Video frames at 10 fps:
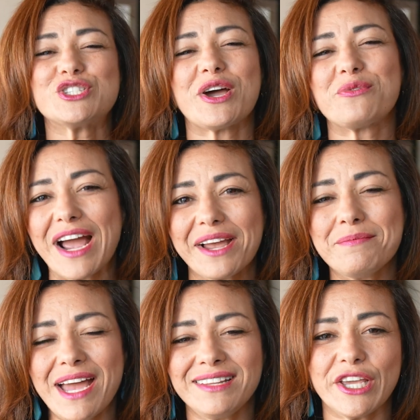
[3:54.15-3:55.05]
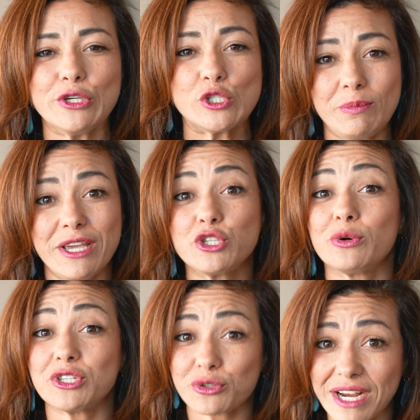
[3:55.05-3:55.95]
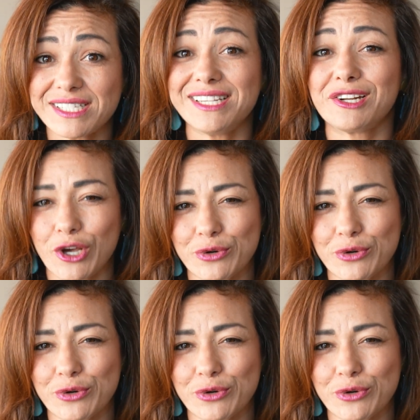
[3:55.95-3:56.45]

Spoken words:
I recommend that you speak to a trusted loan